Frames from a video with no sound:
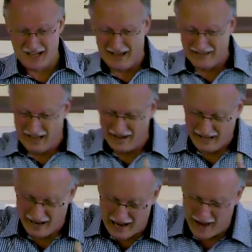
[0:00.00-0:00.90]

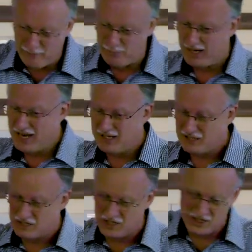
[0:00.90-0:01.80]
I, I have planned
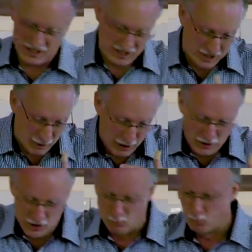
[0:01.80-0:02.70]
it just so that it just